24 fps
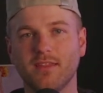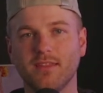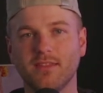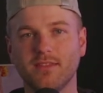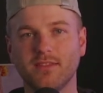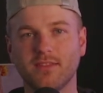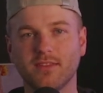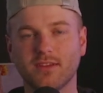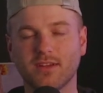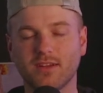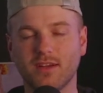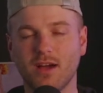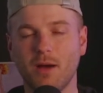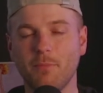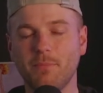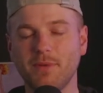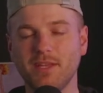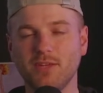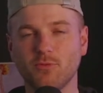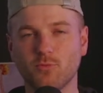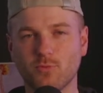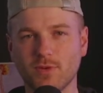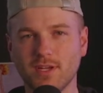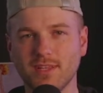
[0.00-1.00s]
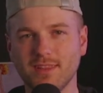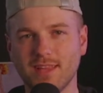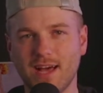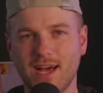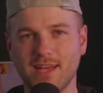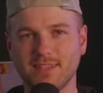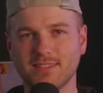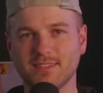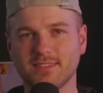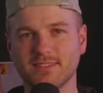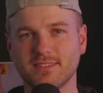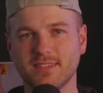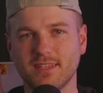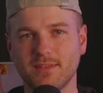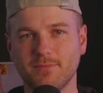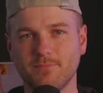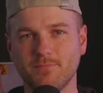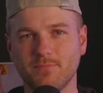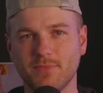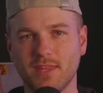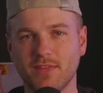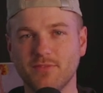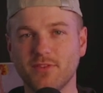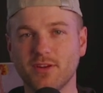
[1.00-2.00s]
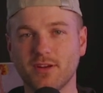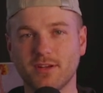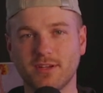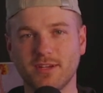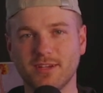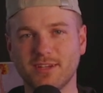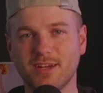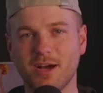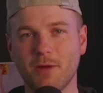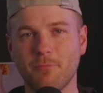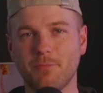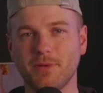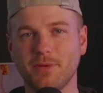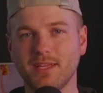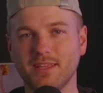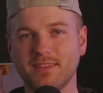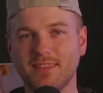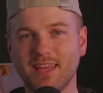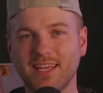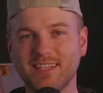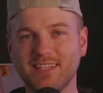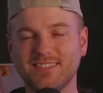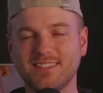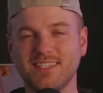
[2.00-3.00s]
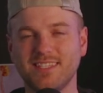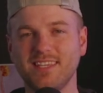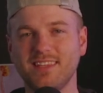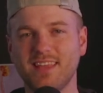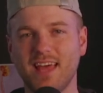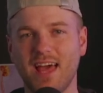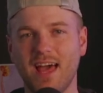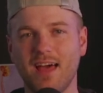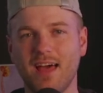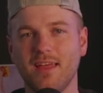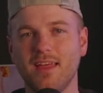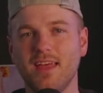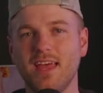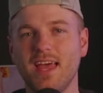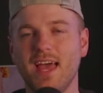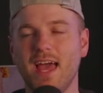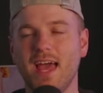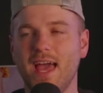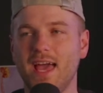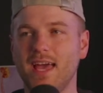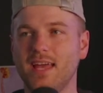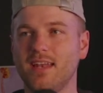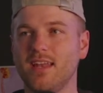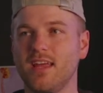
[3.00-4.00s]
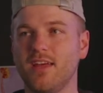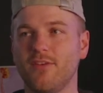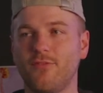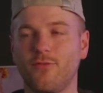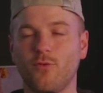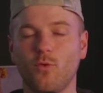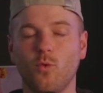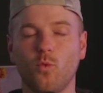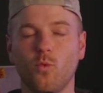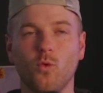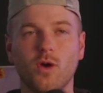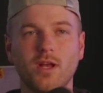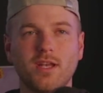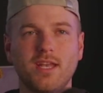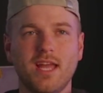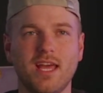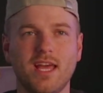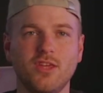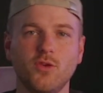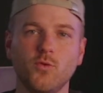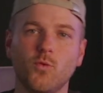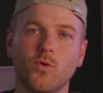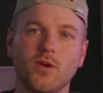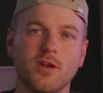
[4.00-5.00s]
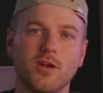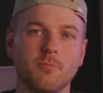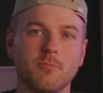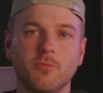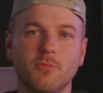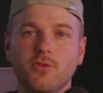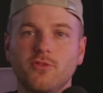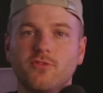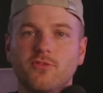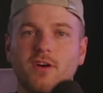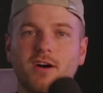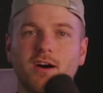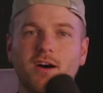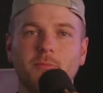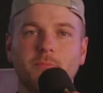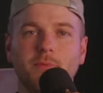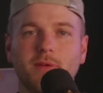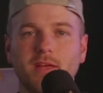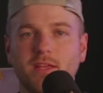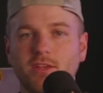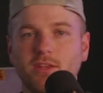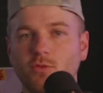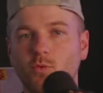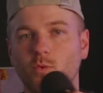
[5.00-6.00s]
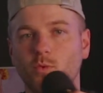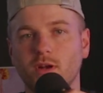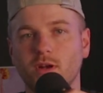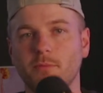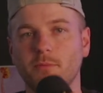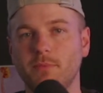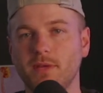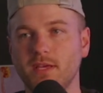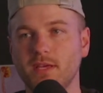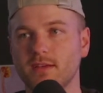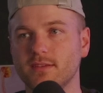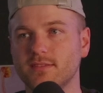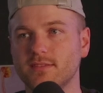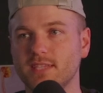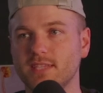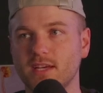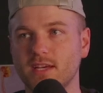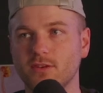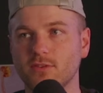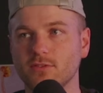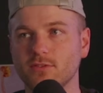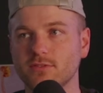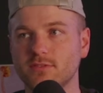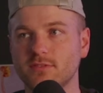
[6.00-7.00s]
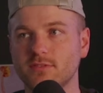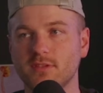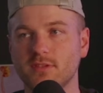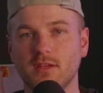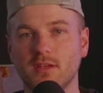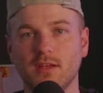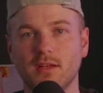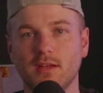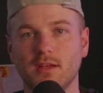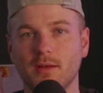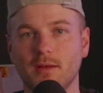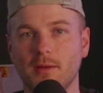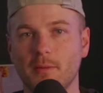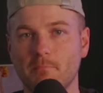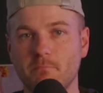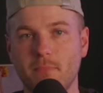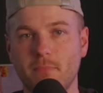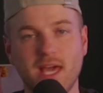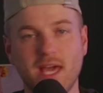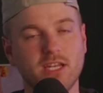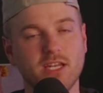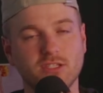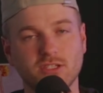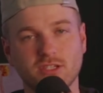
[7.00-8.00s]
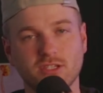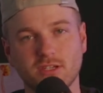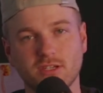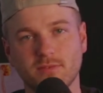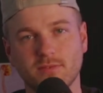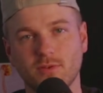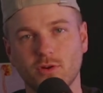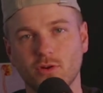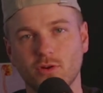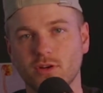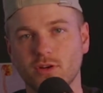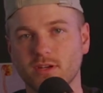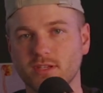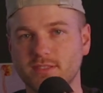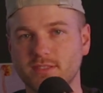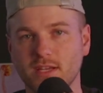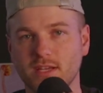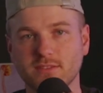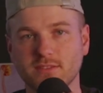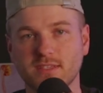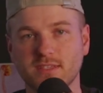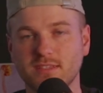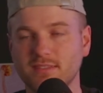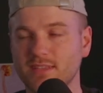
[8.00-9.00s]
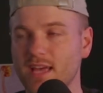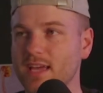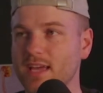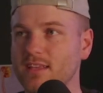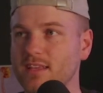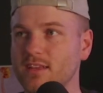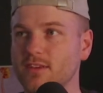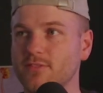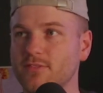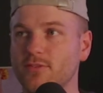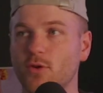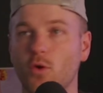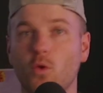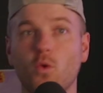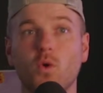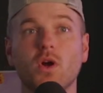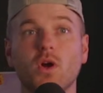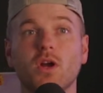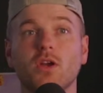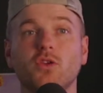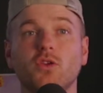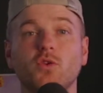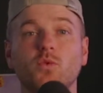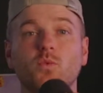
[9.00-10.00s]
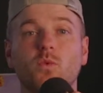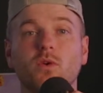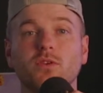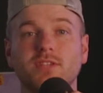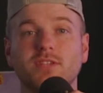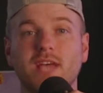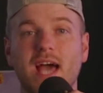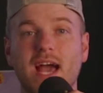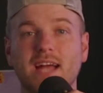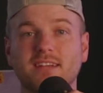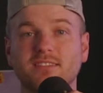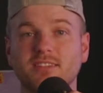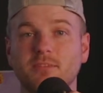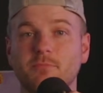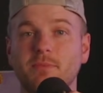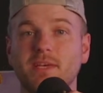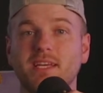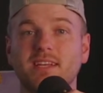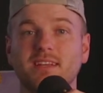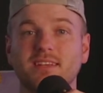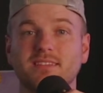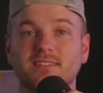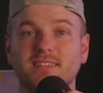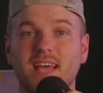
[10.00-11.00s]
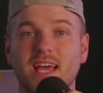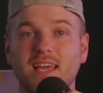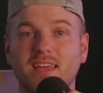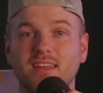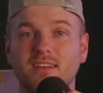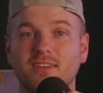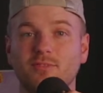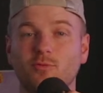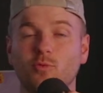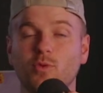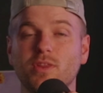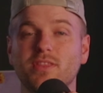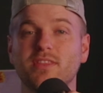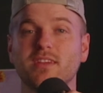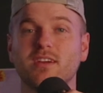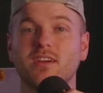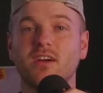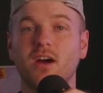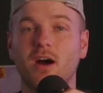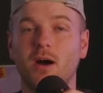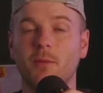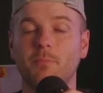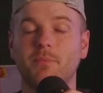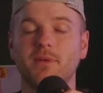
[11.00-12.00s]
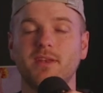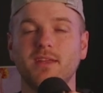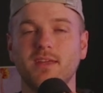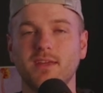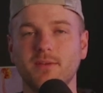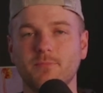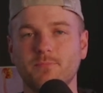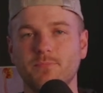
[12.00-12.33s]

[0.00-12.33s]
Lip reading: The company realizes it. If they're a good company, they see that. And if one day you want to move up and you want to be a sales manager or a sales executive, or you want to actually be an executive with the company